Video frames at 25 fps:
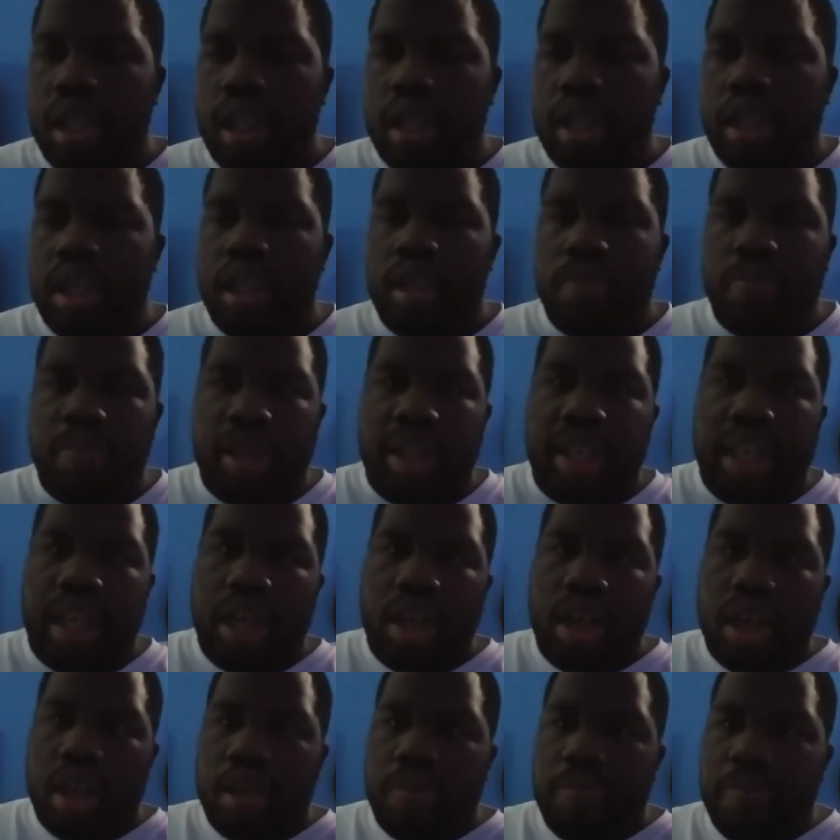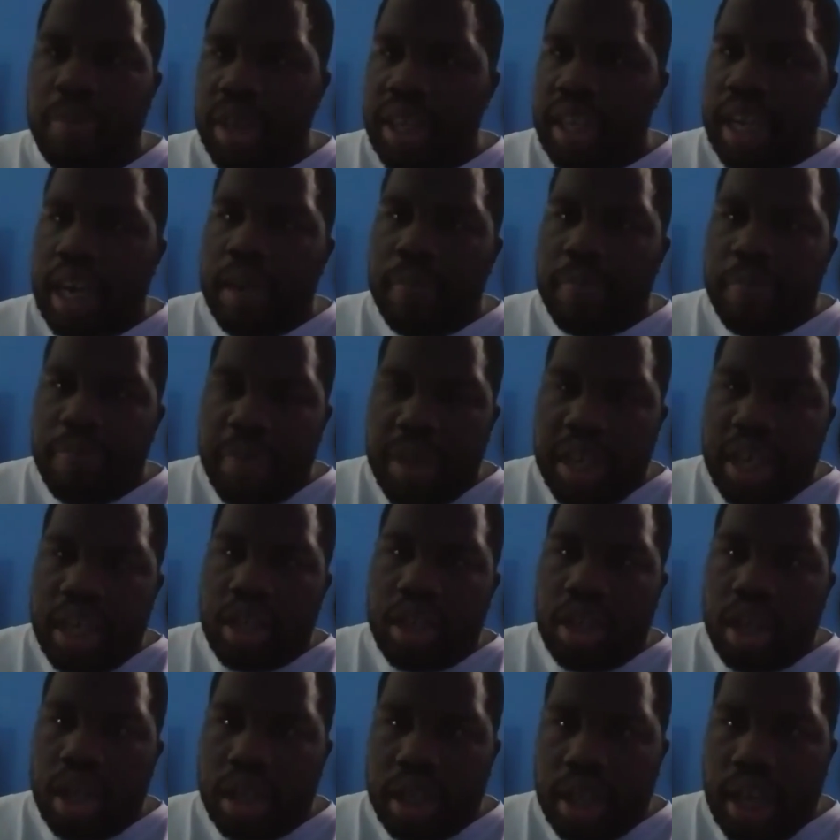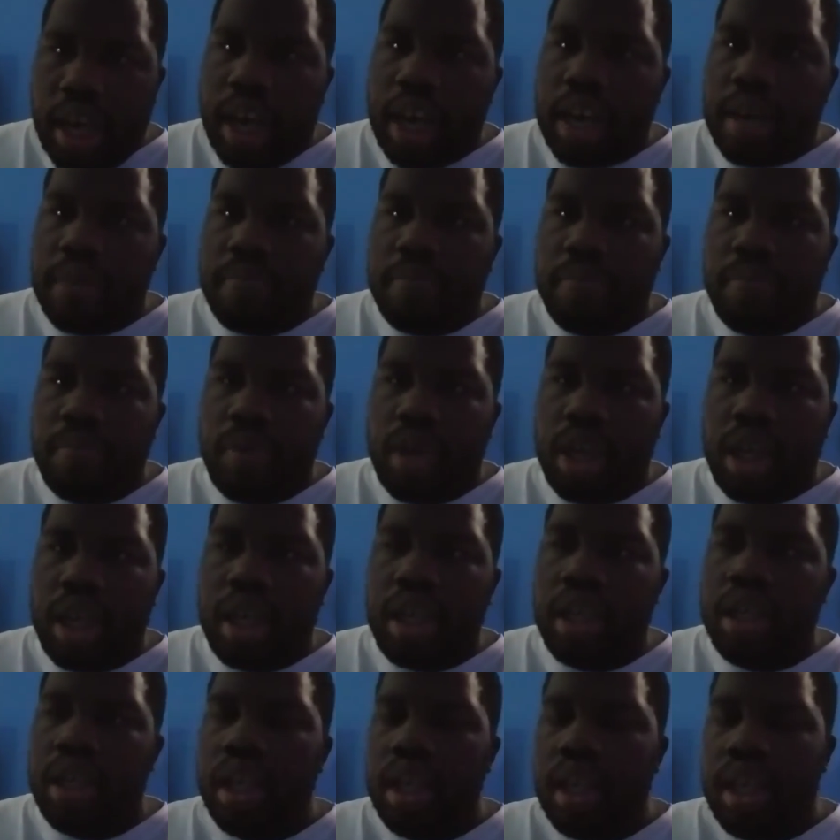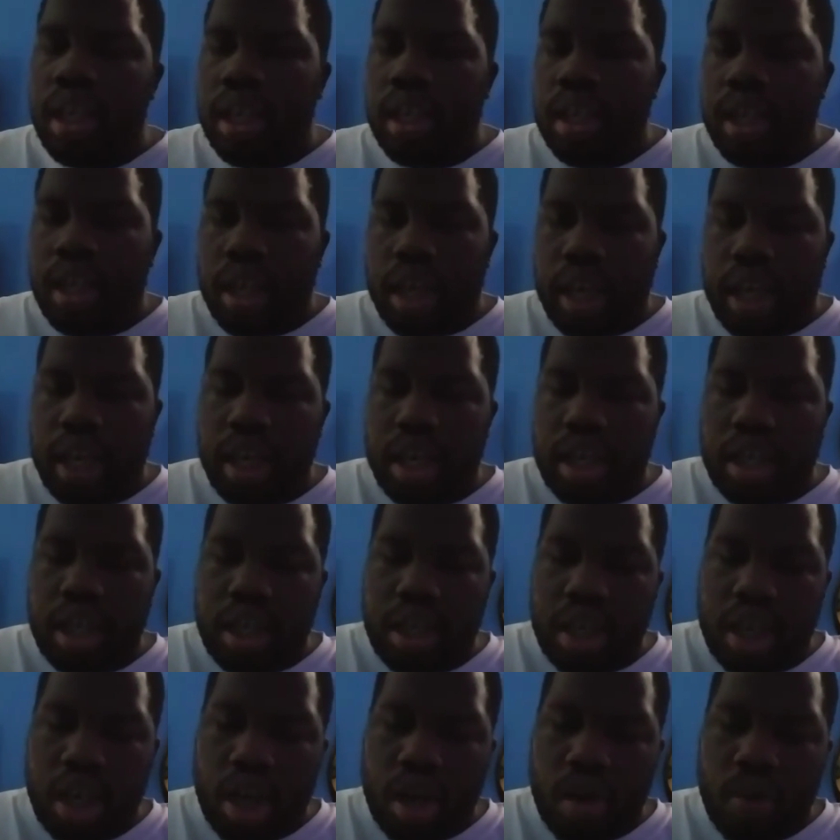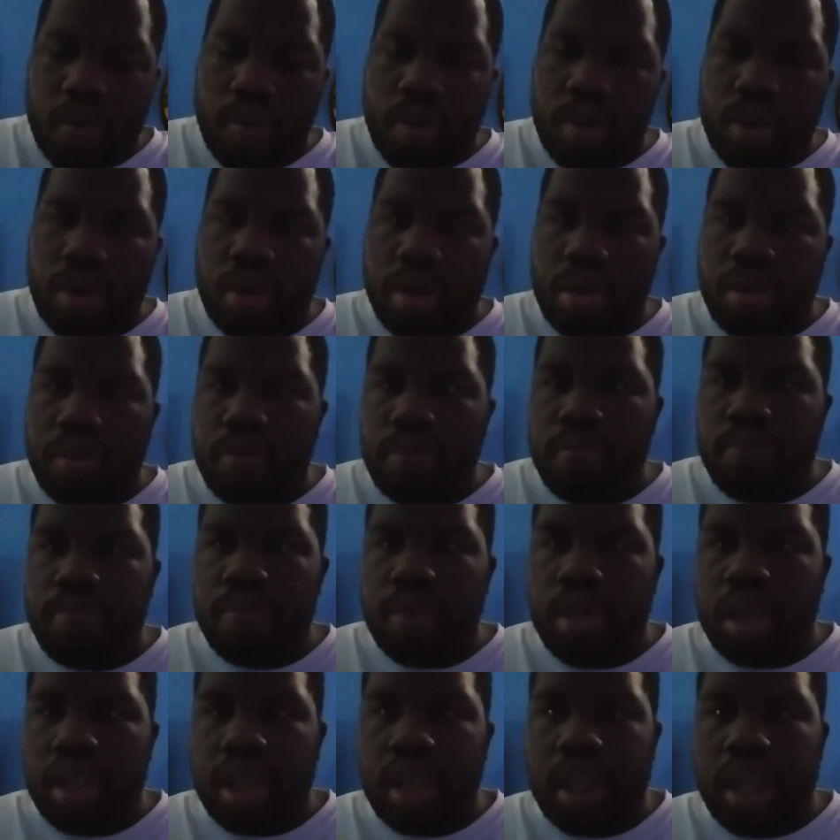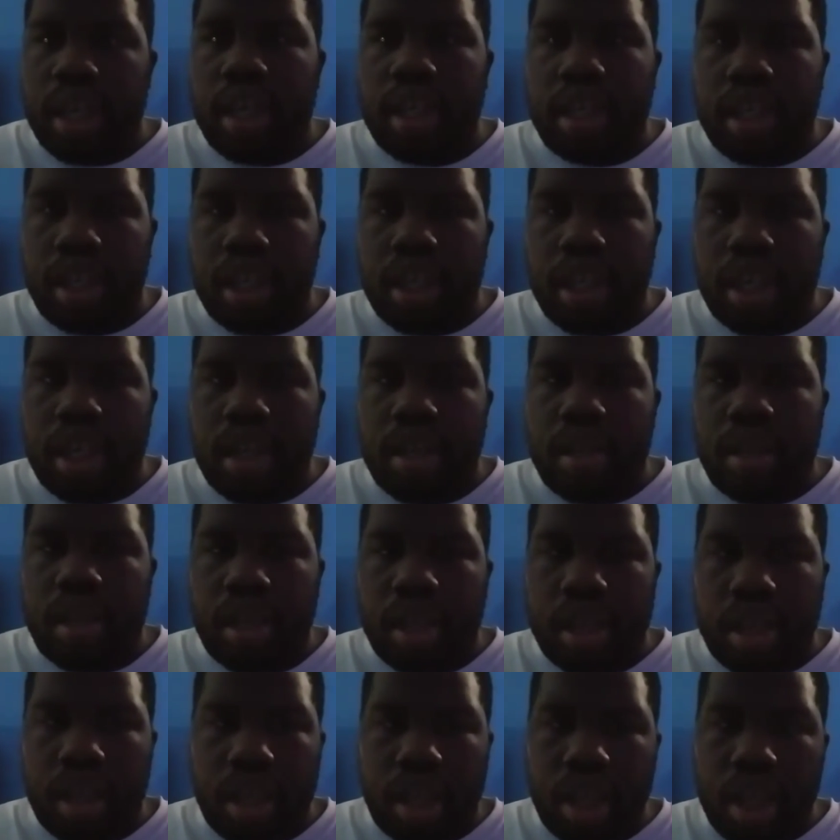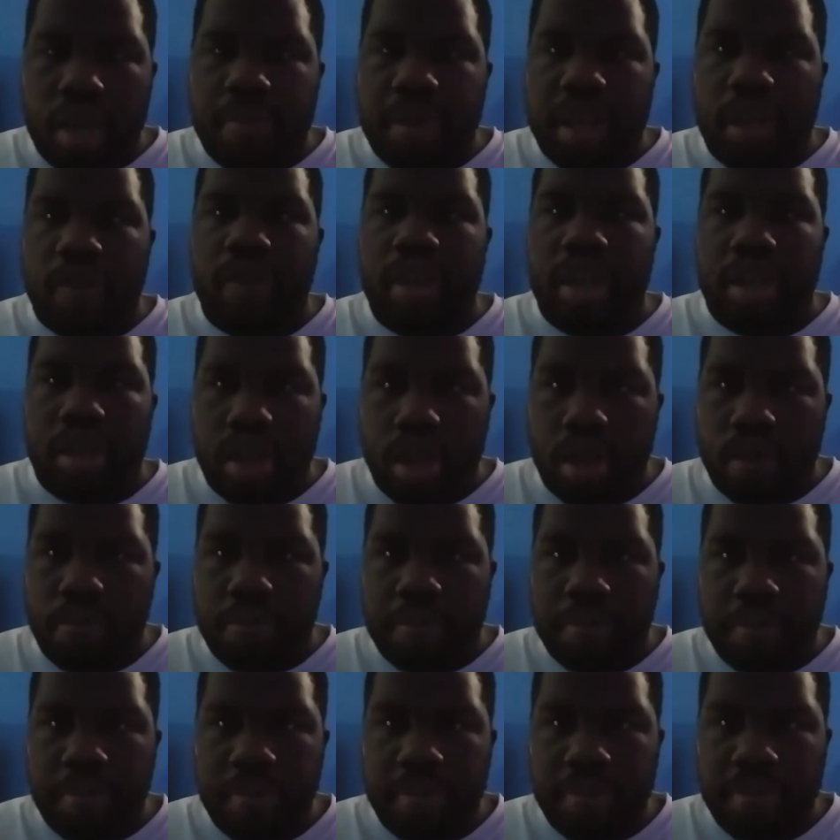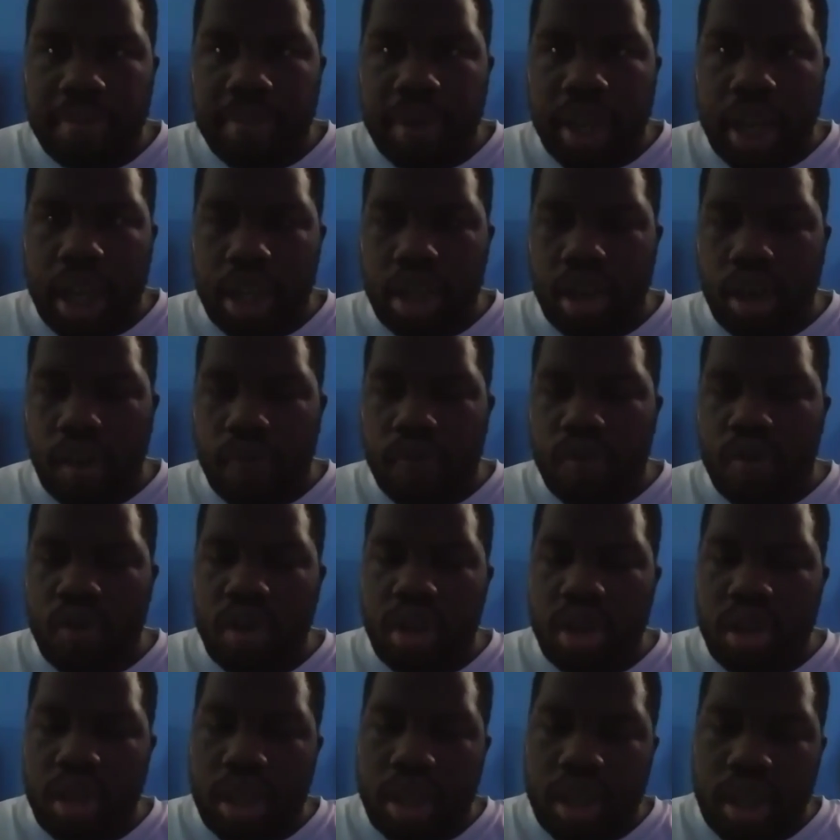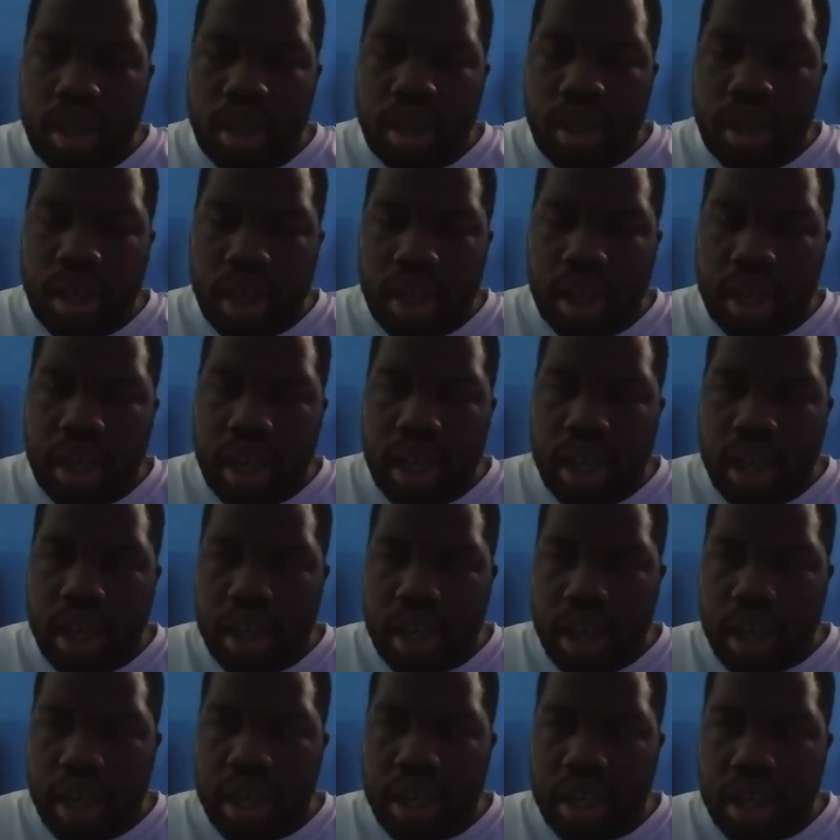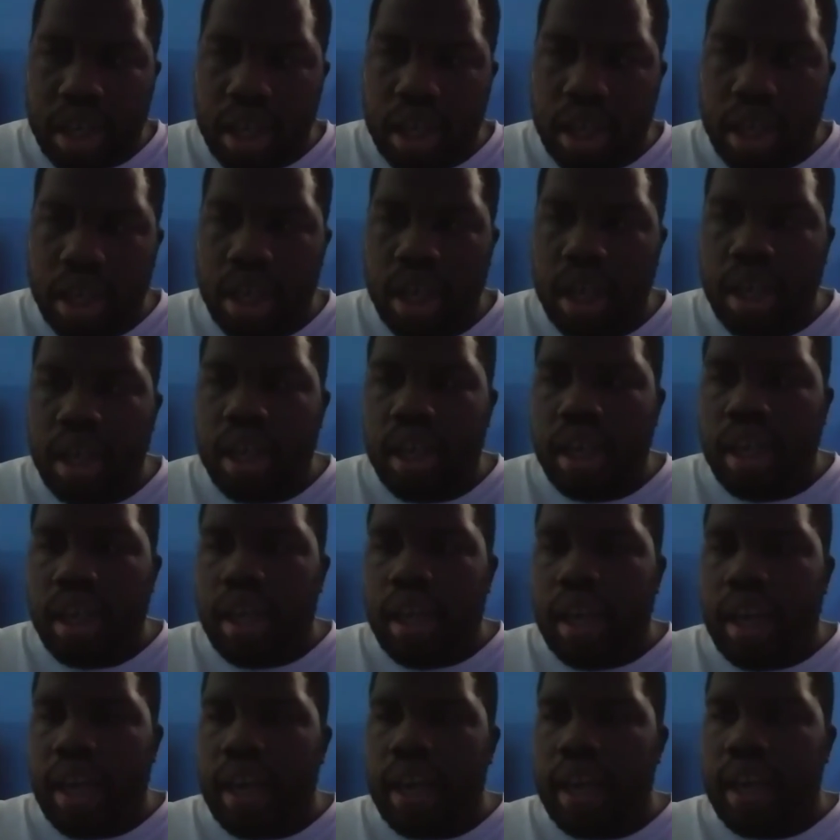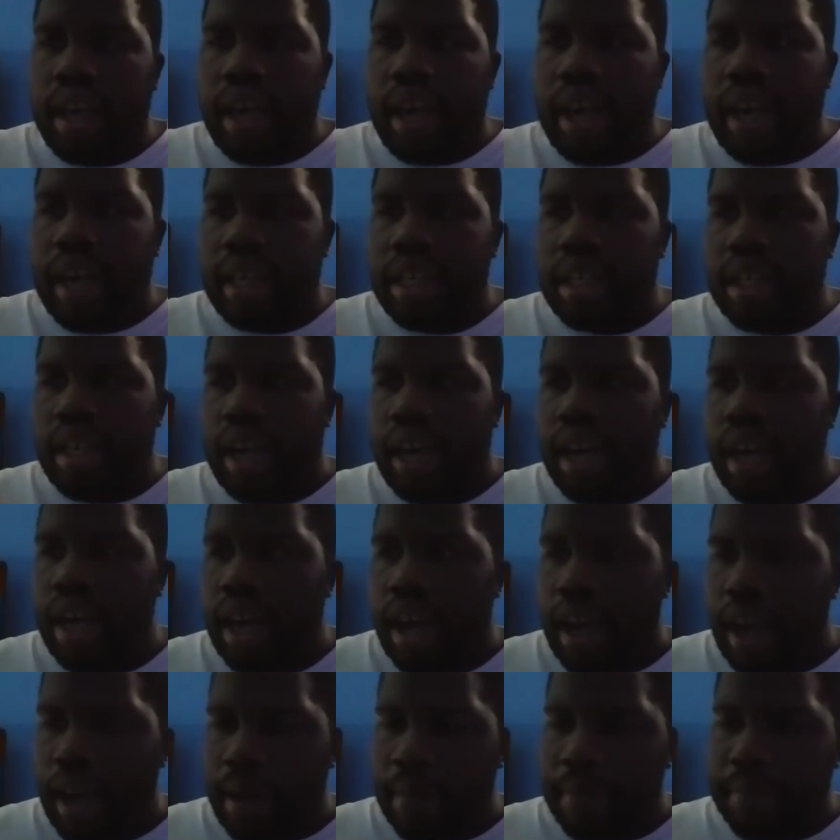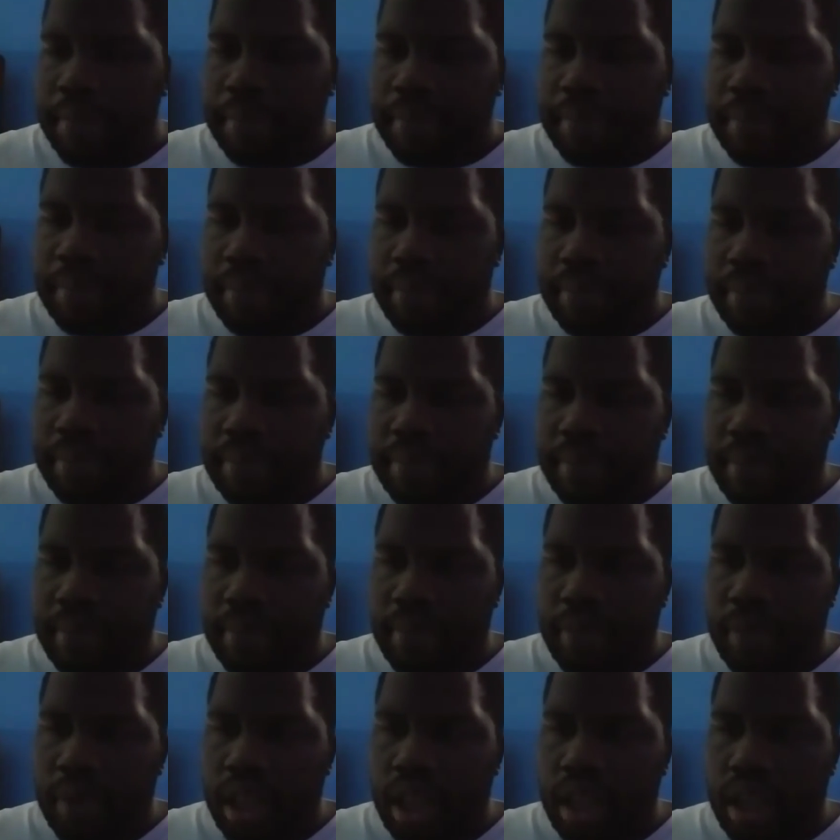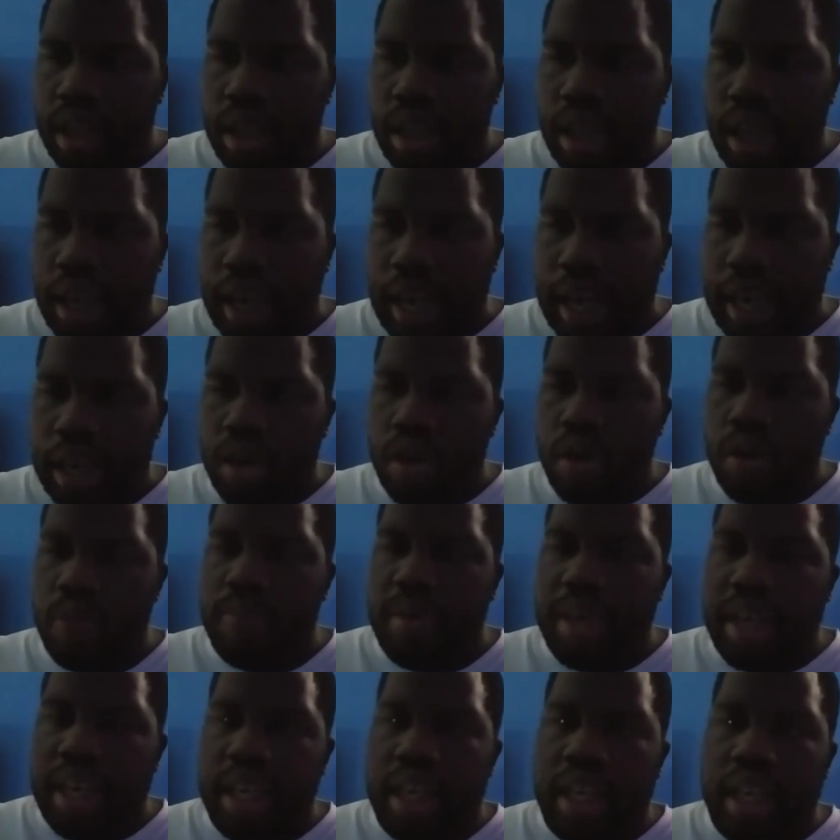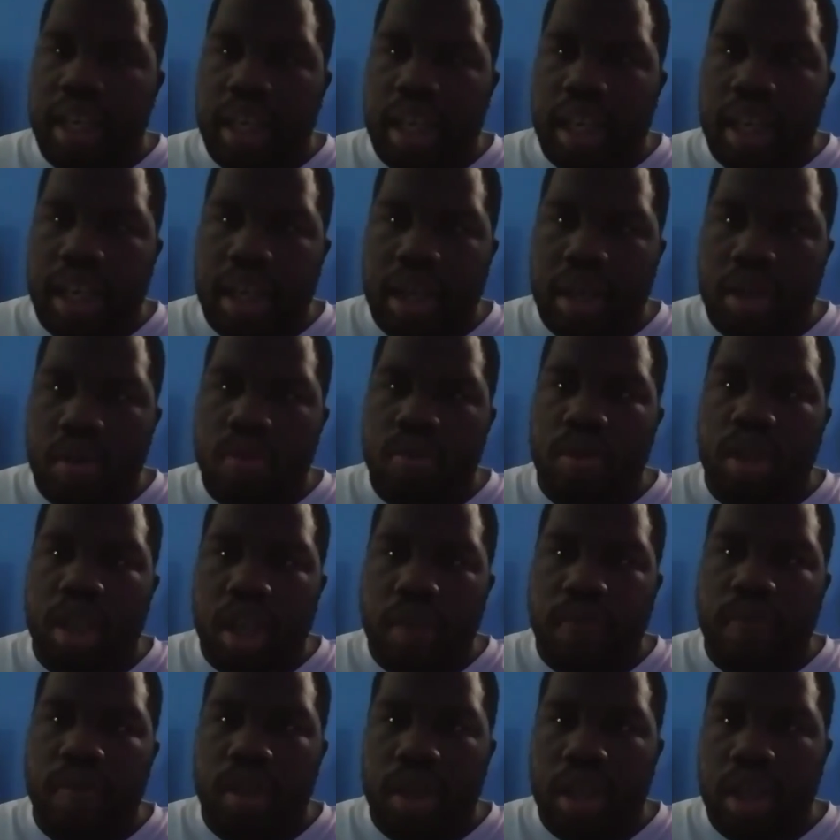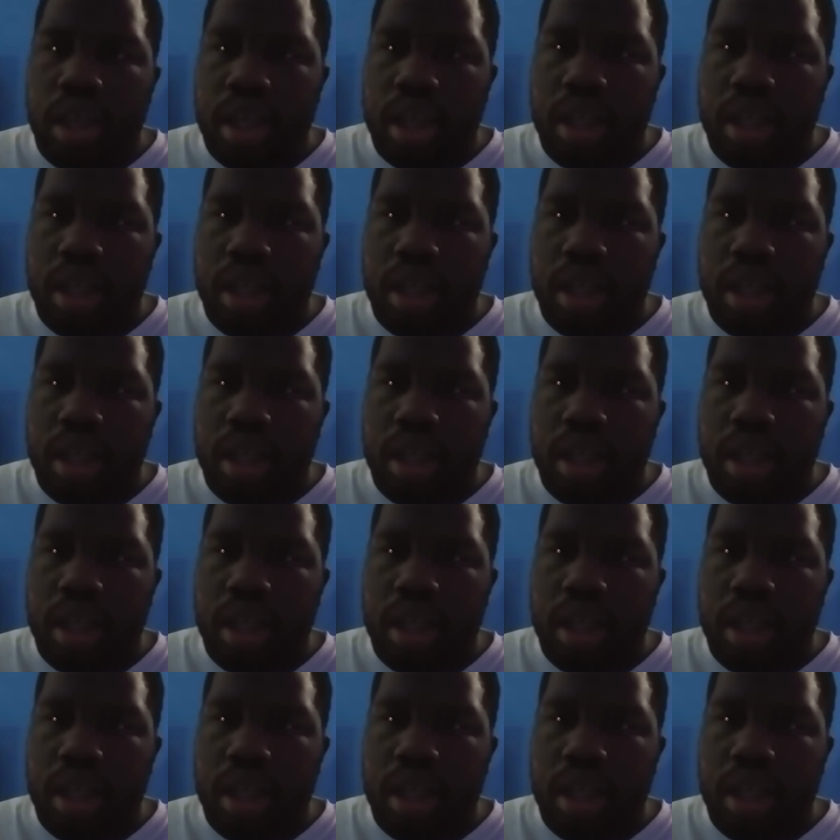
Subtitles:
let's just put that BS on the side, because NXT TakeOver Sunday, it's going to be a great show. I'm looking forward to NXT, and I hope they do deliver